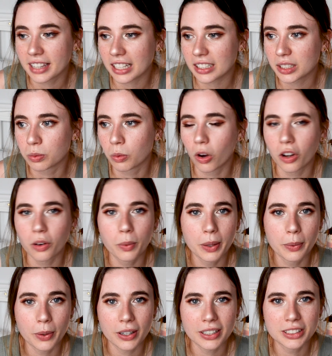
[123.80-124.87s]
that's what we
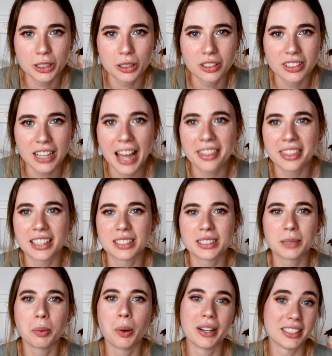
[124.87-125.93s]
were into at this
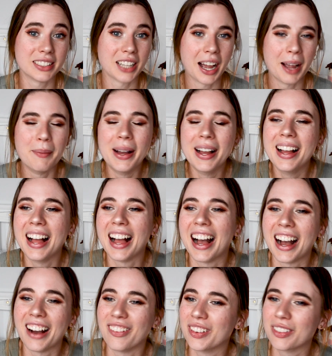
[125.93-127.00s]
point in time.
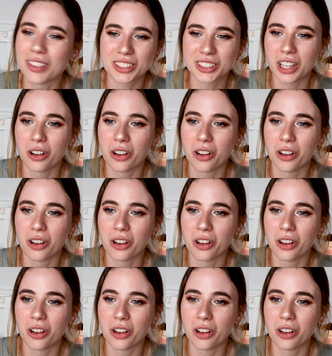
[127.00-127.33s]
We've watched the